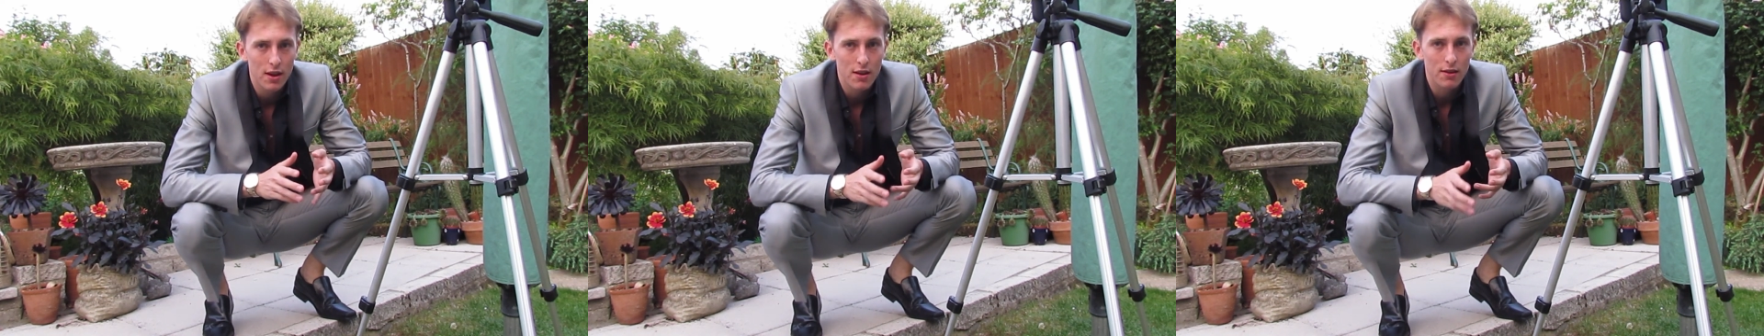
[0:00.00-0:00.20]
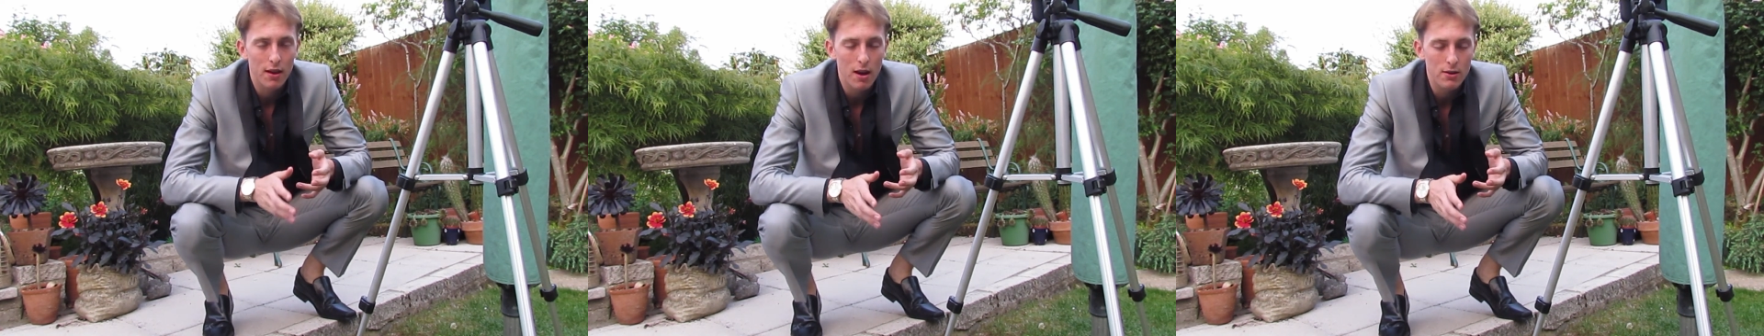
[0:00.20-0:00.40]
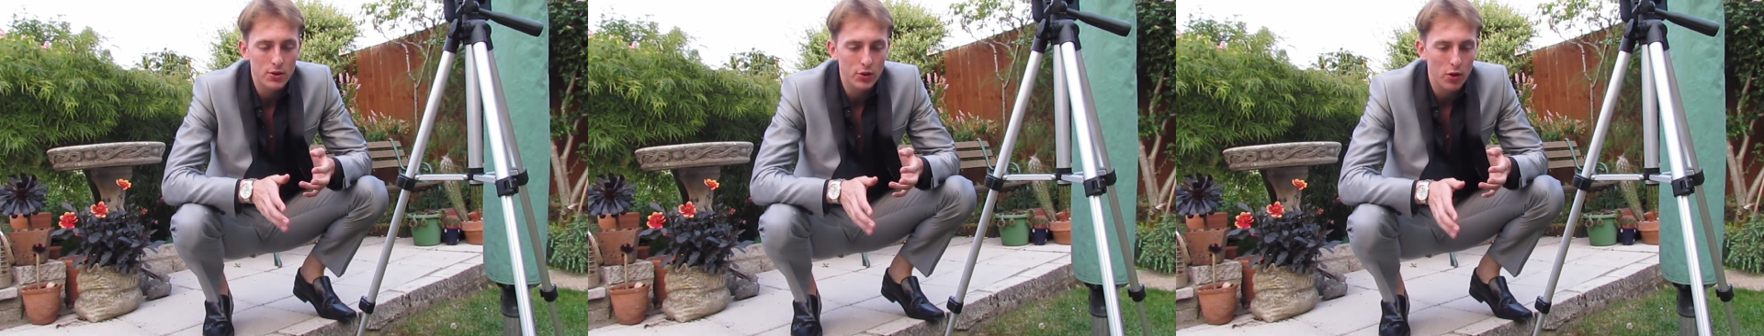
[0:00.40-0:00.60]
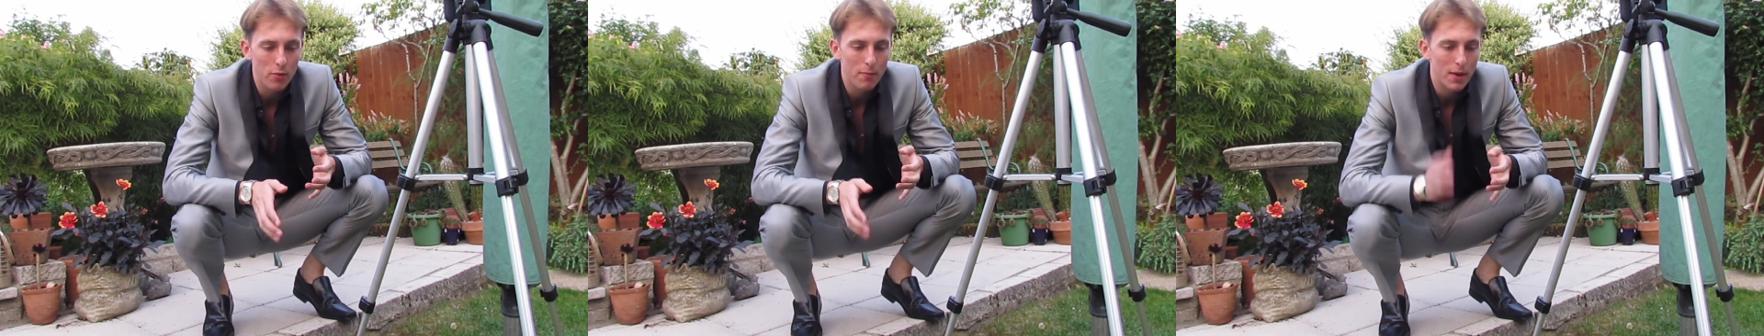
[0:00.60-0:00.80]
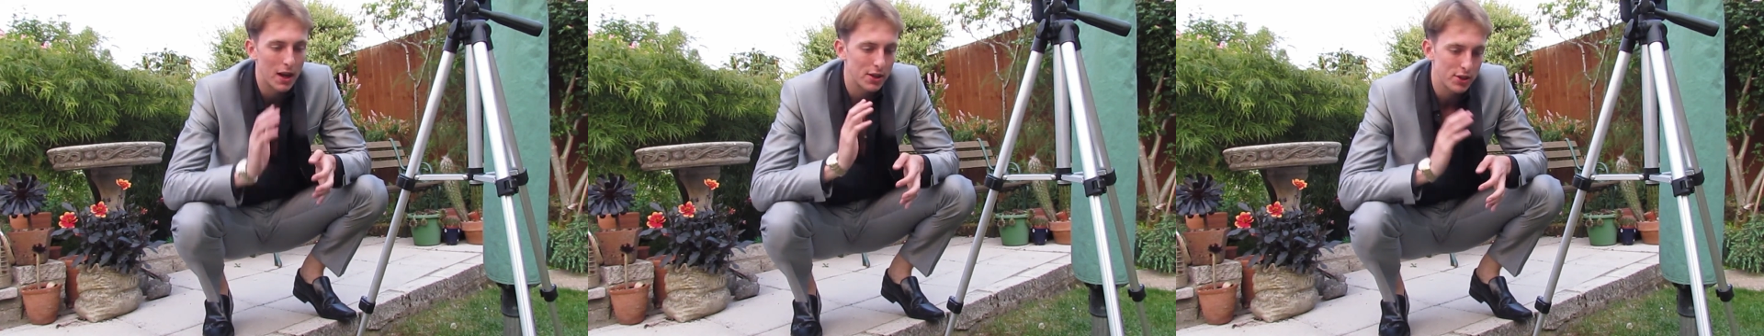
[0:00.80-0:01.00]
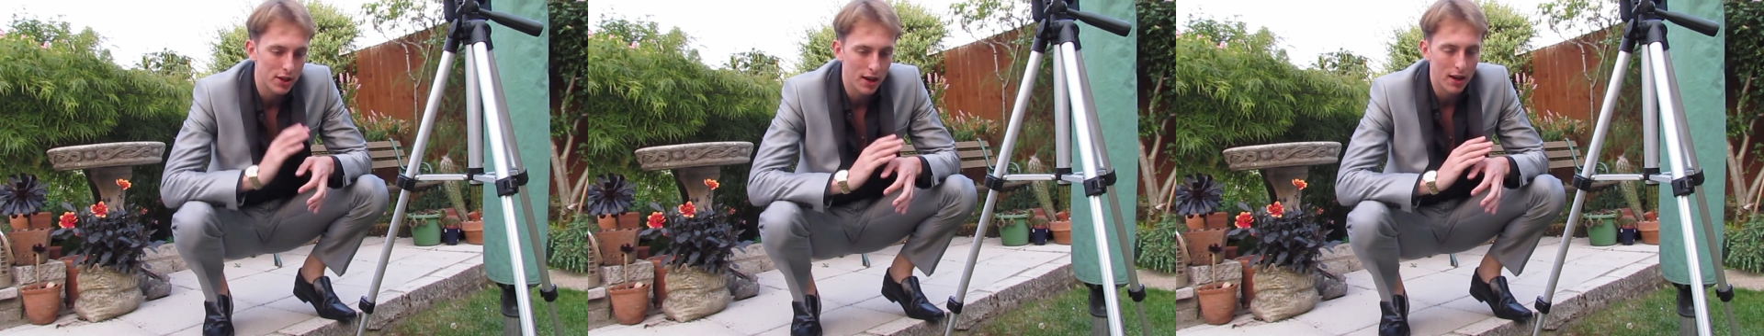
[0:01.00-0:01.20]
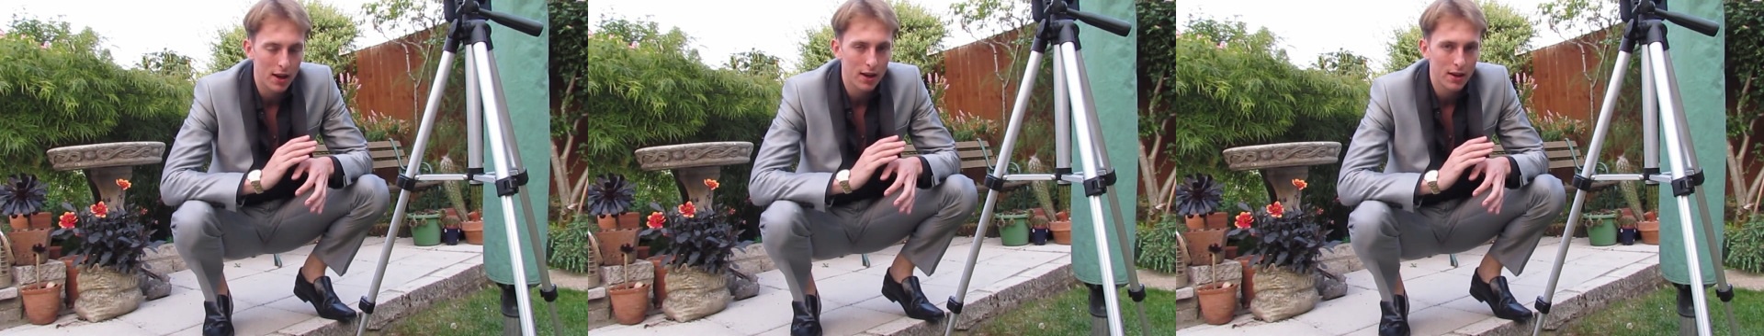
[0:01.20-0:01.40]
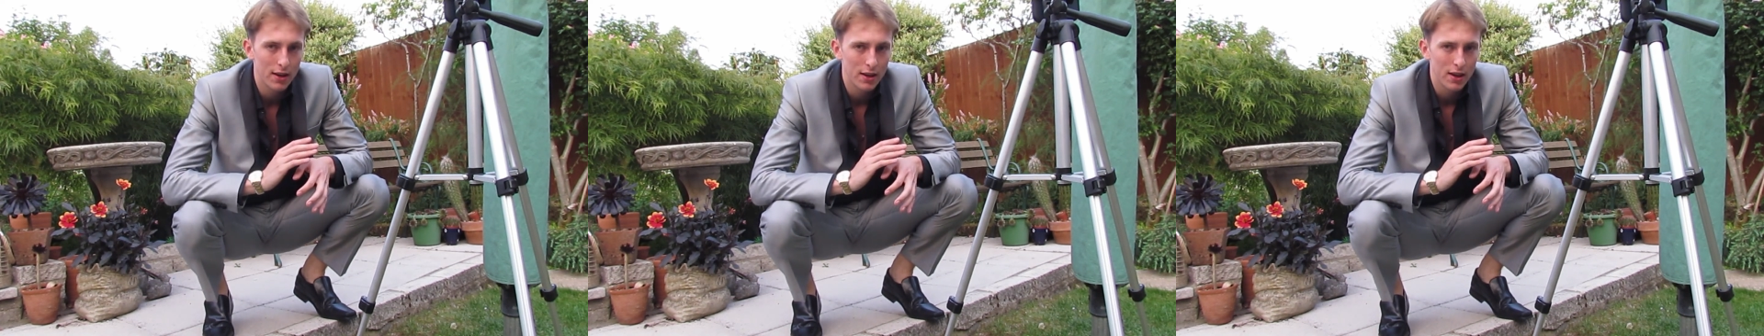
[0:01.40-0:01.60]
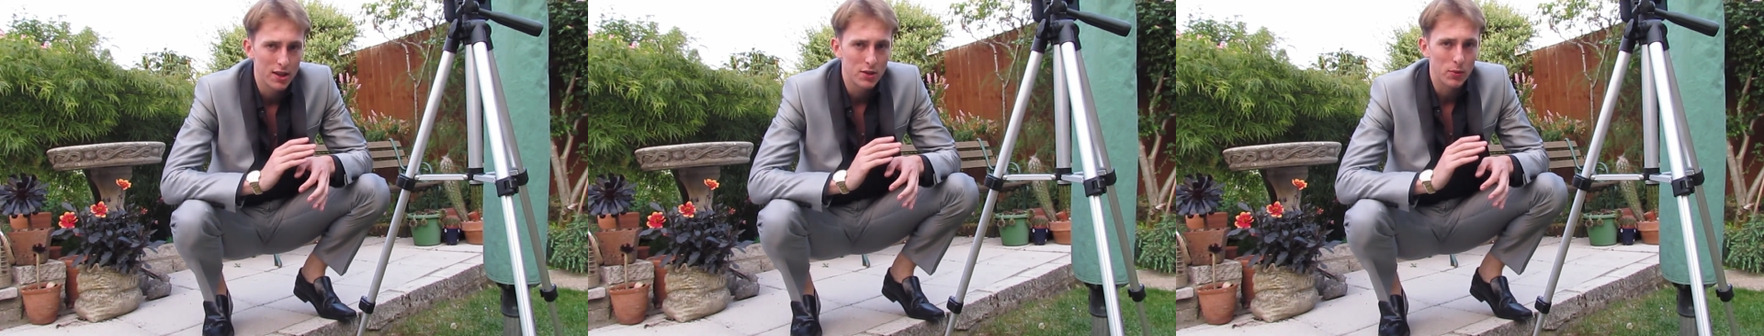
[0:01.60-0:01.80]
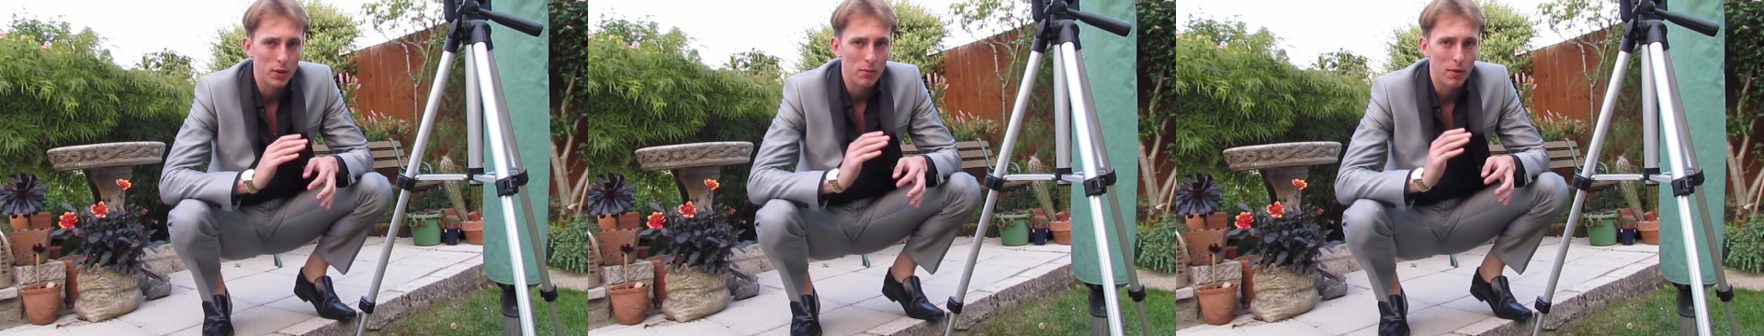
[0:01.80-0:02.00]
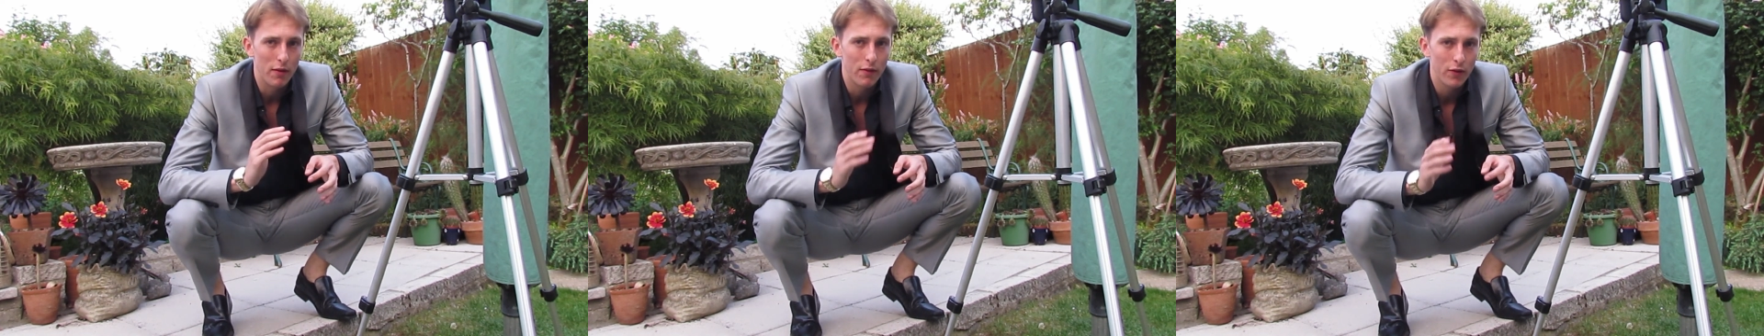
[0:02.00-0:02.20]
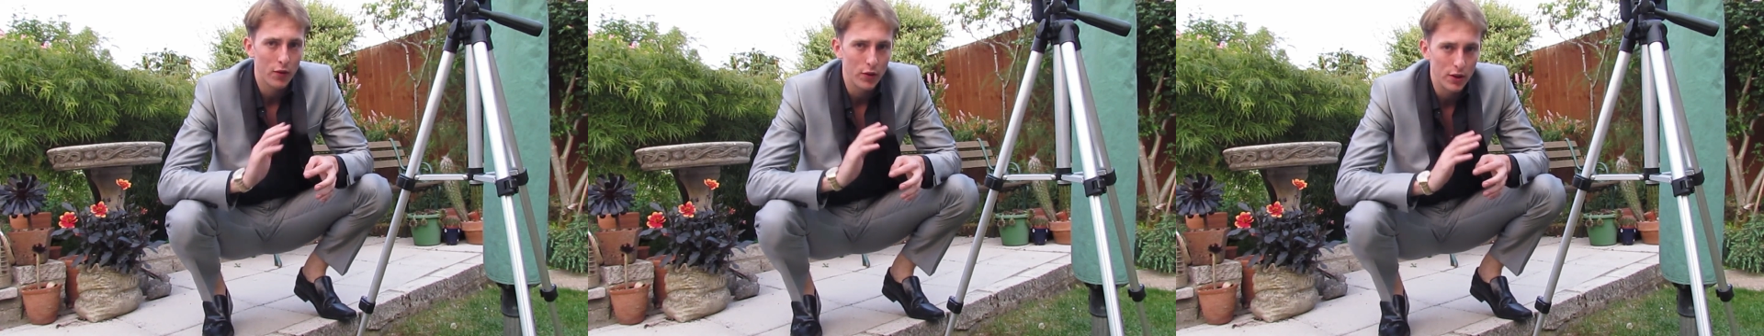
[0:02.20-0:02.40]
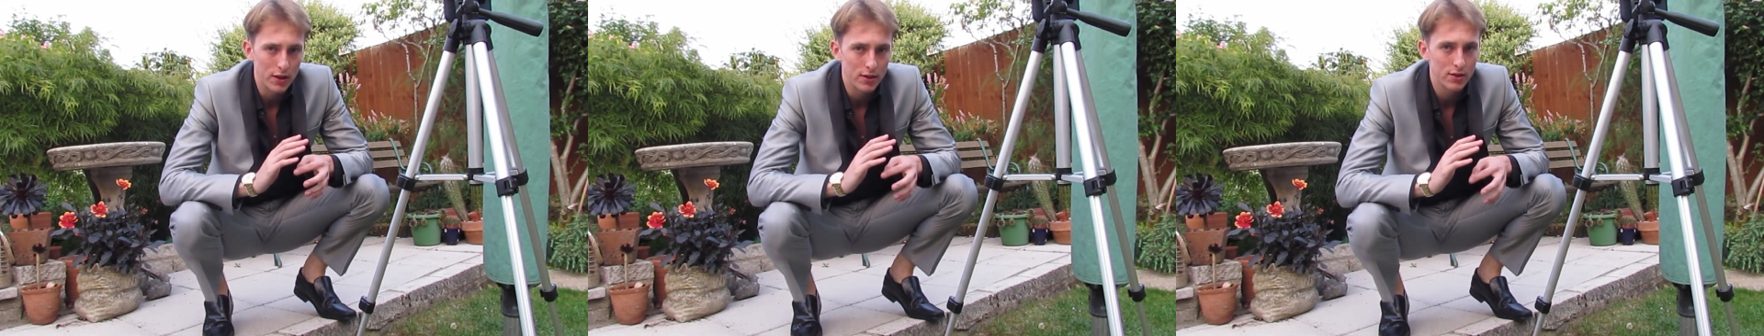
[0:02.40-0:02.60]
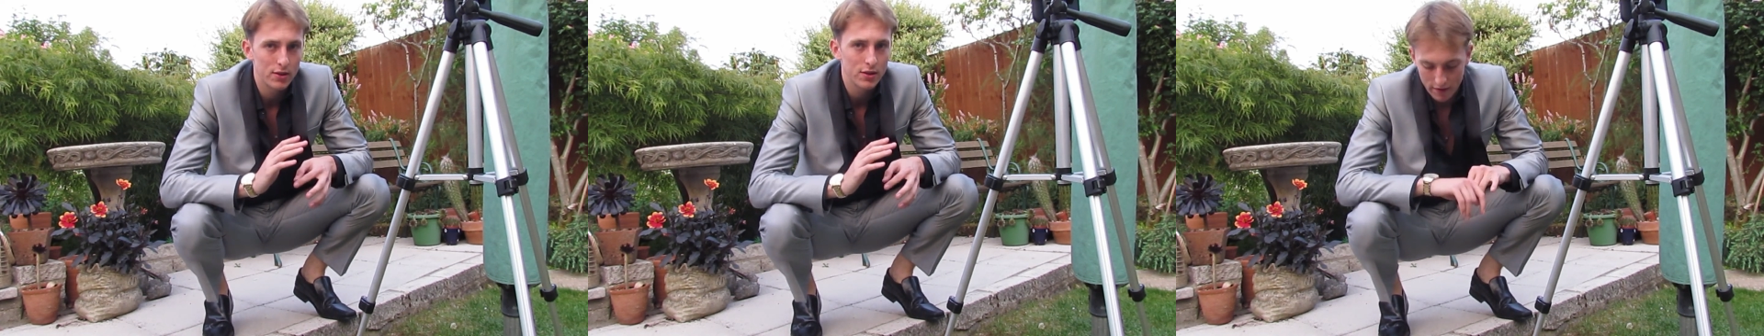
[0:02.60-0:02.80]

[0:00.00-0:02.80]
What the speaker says: Now I just got to match that to where my foot is.